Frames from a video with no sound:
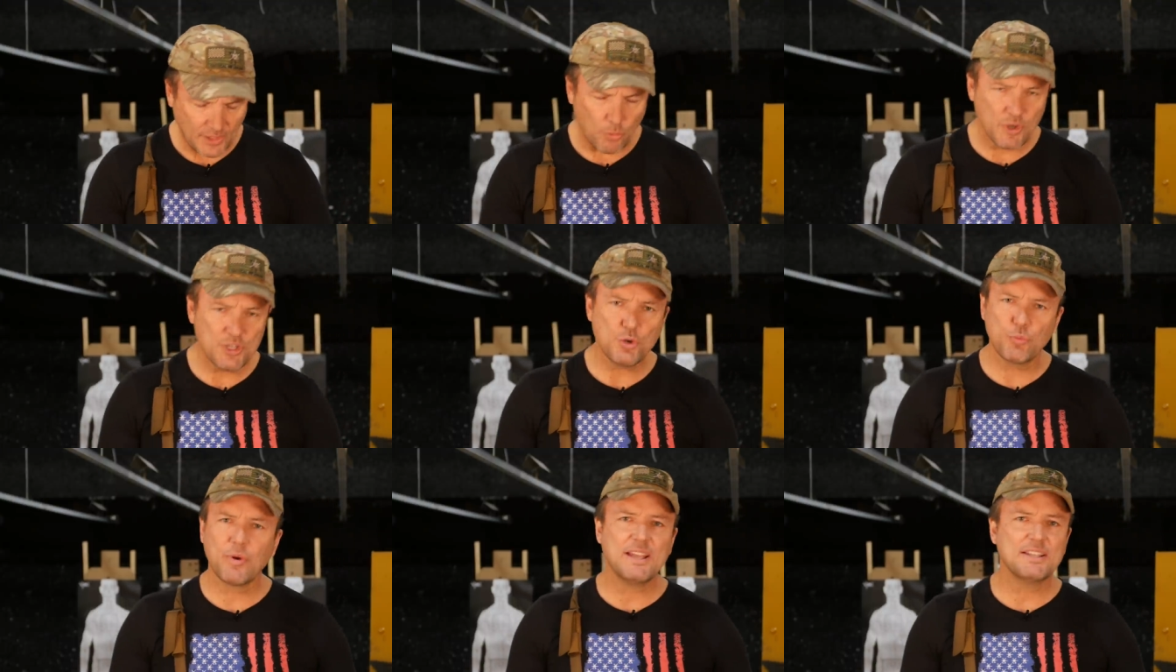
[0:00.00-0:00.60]
when
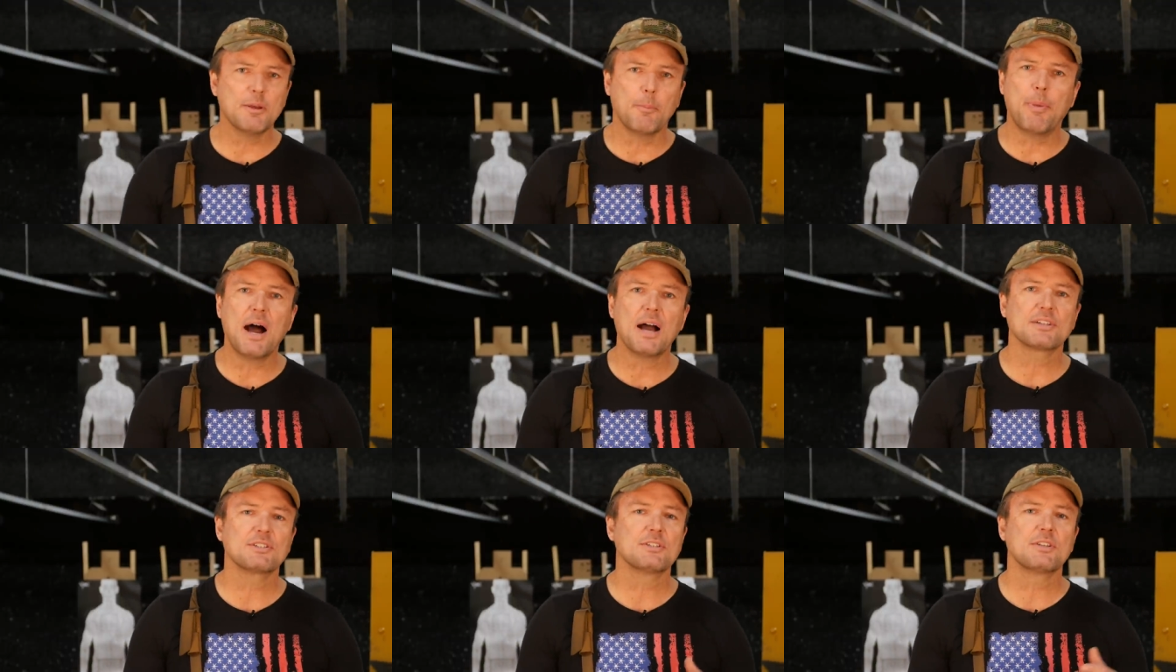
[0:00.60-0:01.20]
you read the
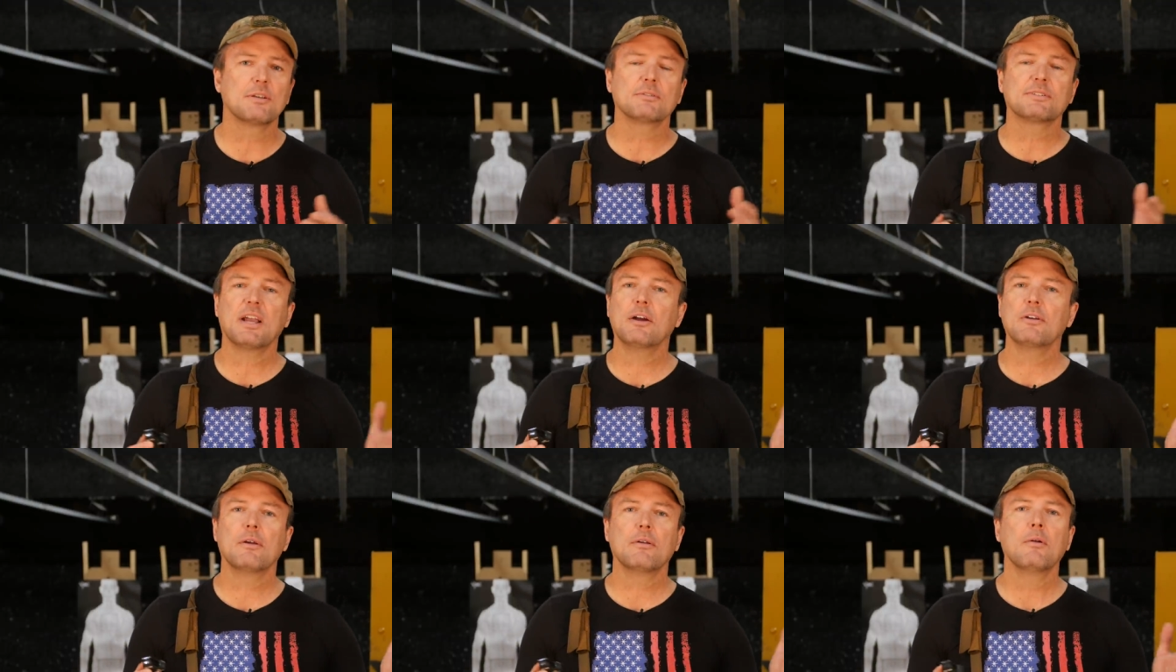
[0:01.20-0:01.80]
boxes, they'll
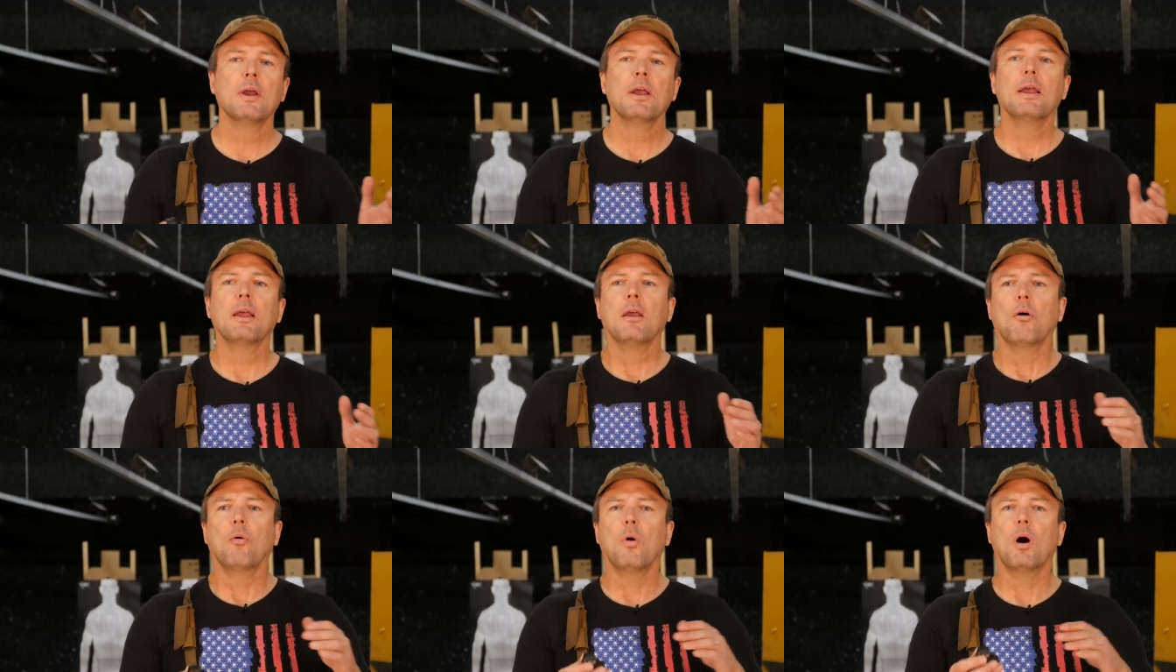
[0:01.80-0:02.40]
tell you,
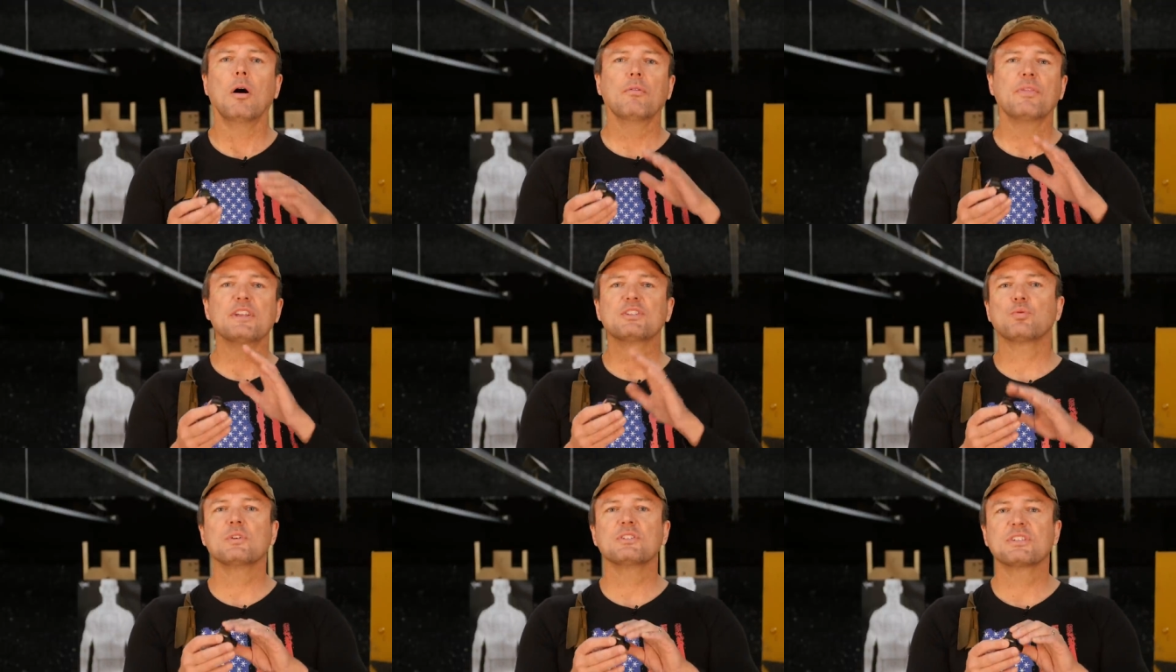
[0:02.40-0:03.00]
well,
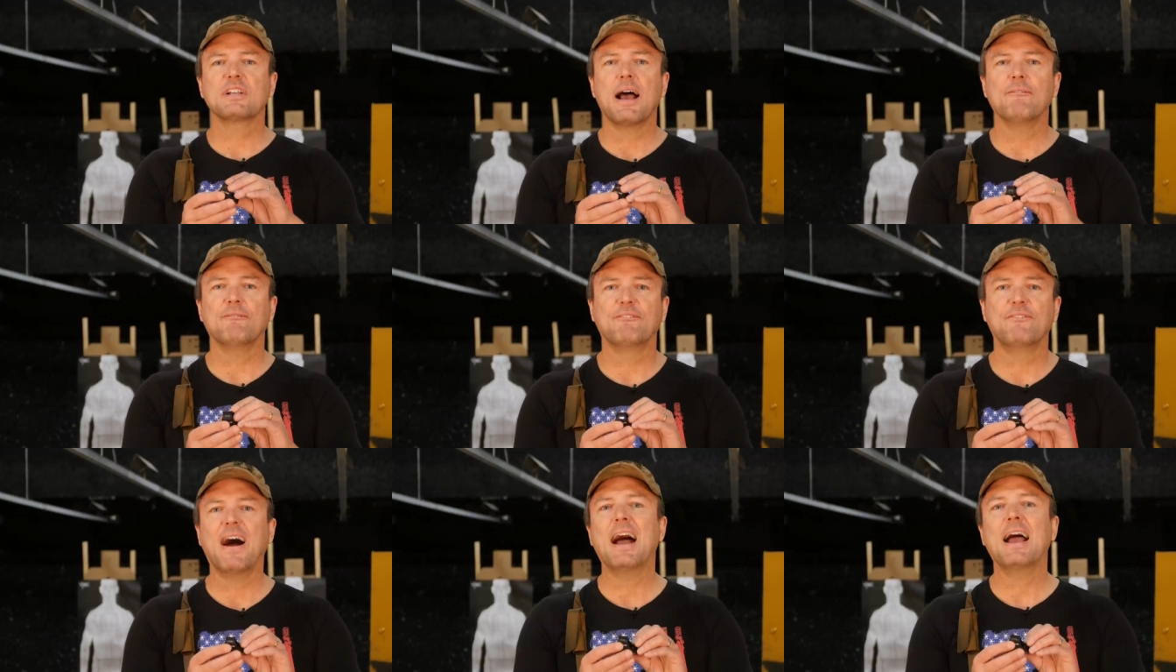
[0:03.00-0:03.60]
this one's
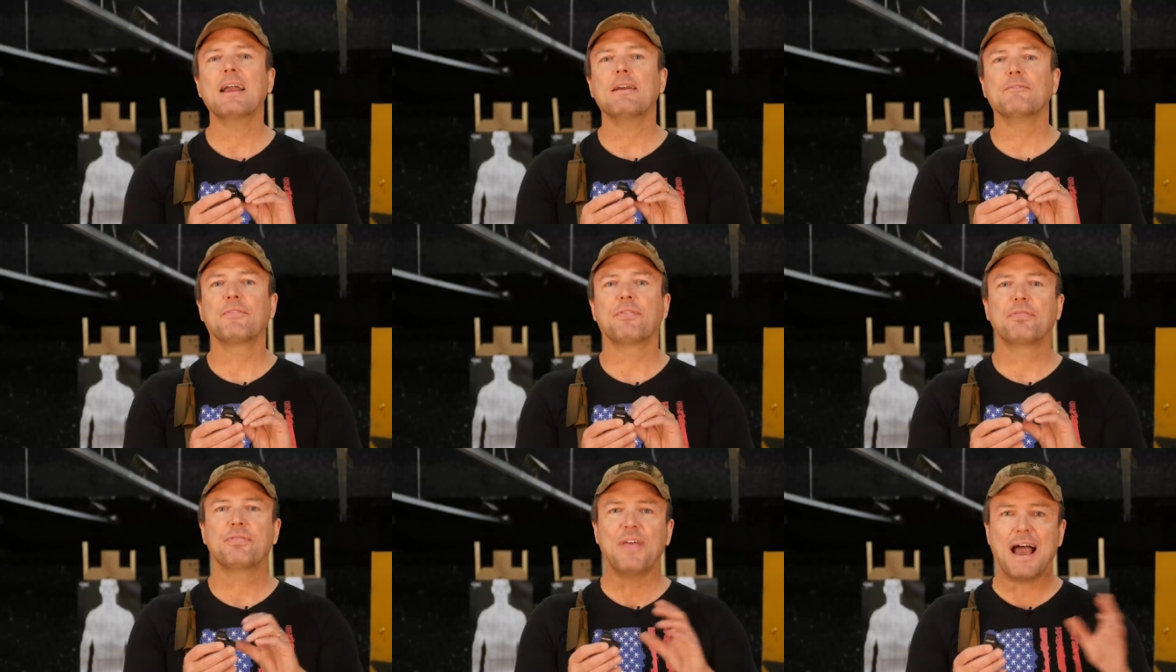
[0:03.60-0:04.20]
got
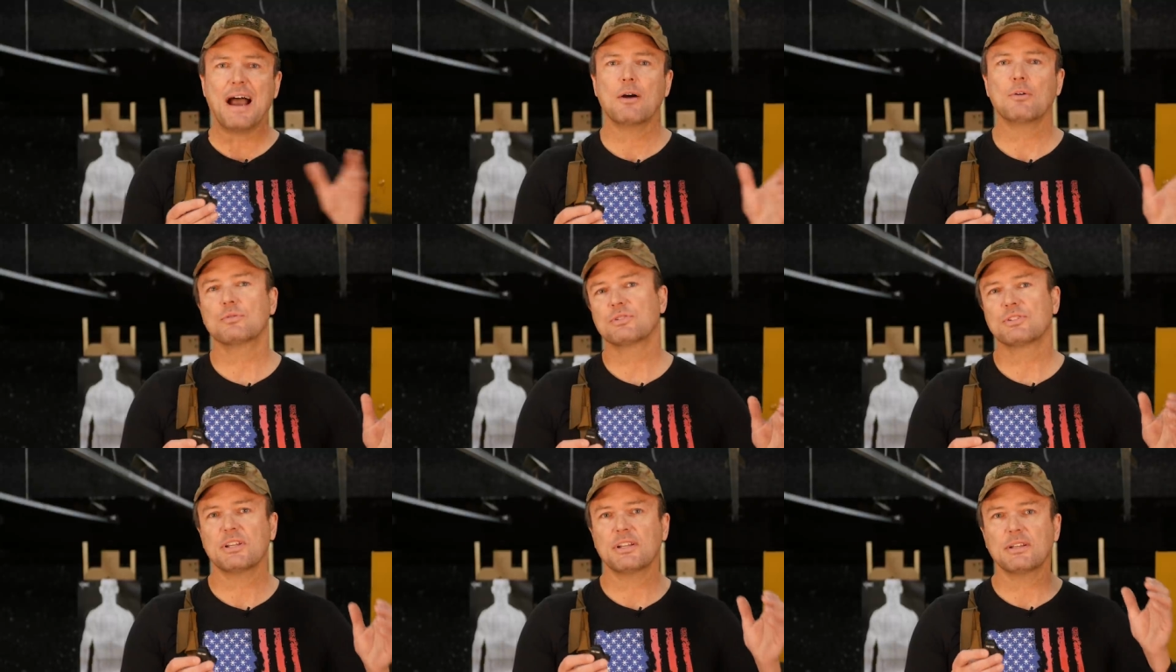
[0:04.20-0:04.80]

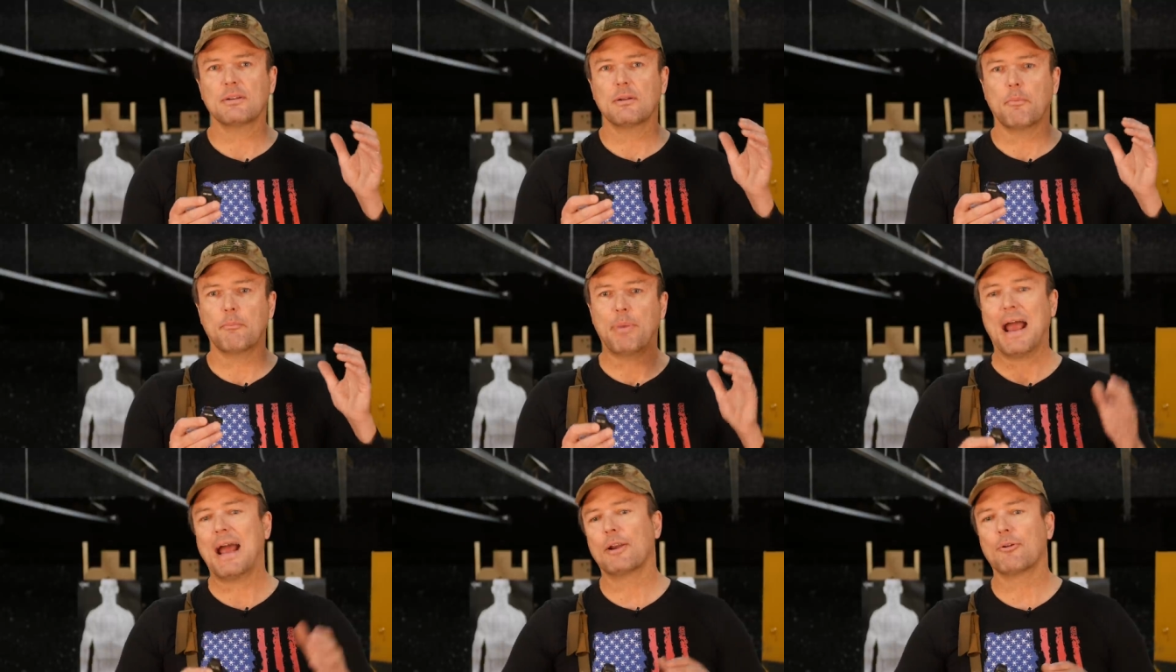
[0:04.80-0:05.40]
5,000
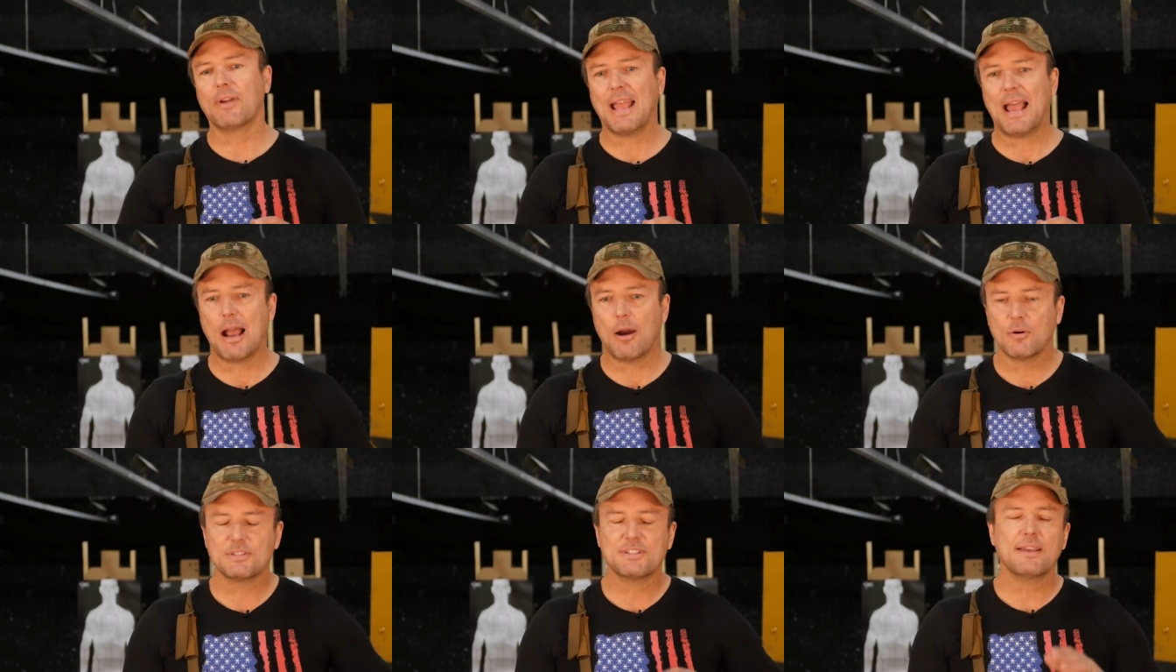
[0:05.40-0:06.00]
battery
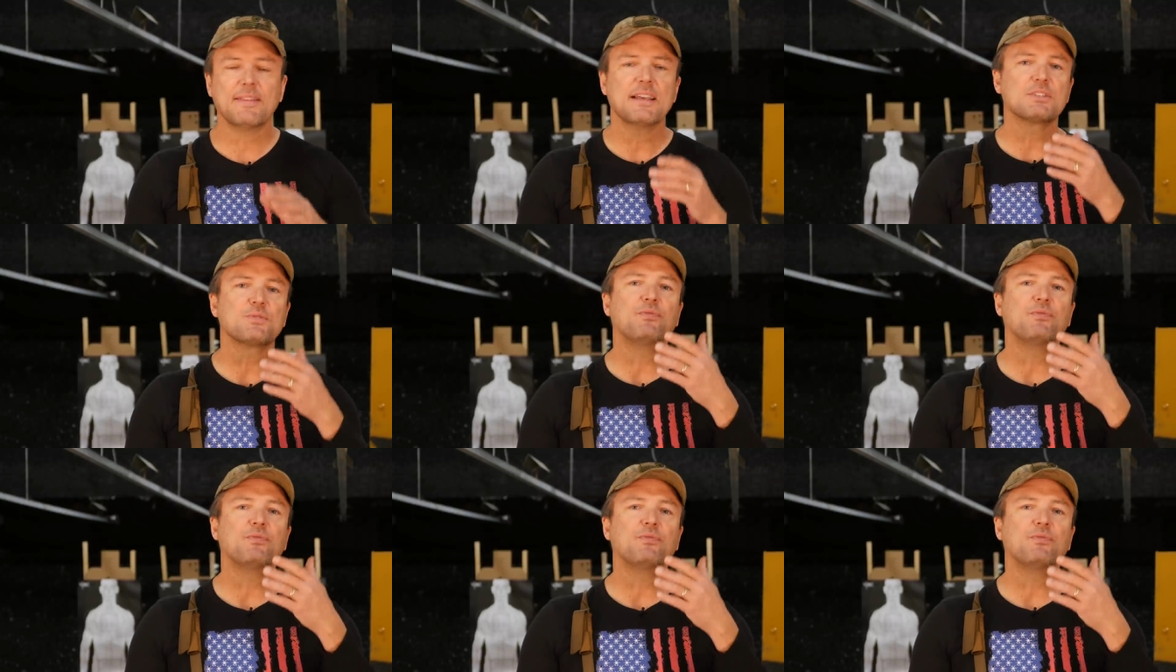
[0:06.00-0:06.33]
hours. Yeah, that's